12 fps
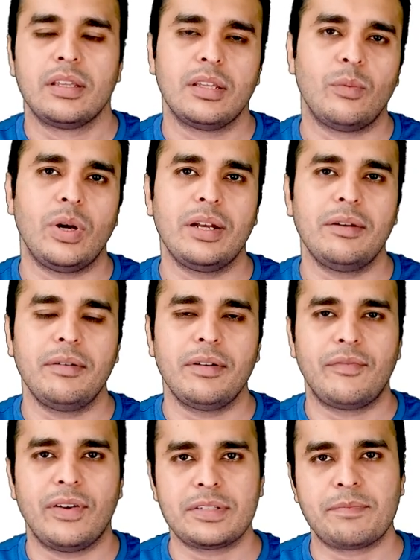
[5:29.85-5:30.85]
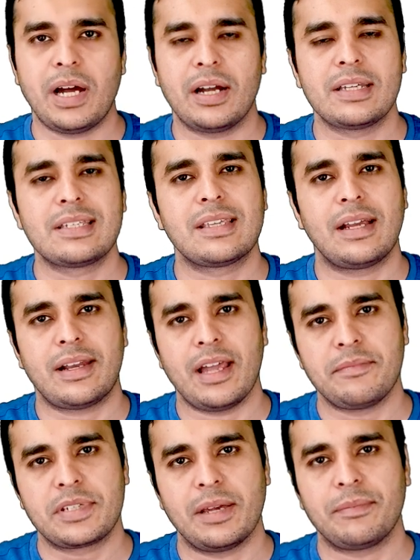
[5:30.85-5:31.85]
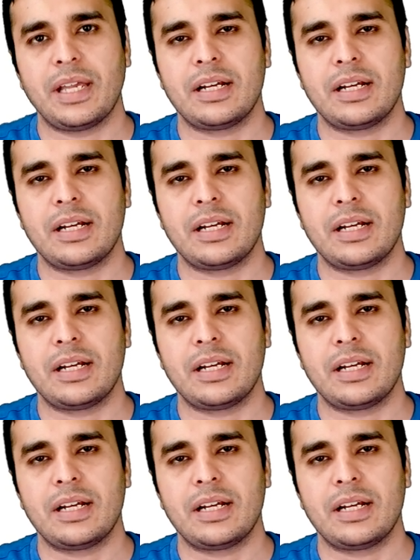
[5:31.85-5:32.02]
The first part is a timestamp.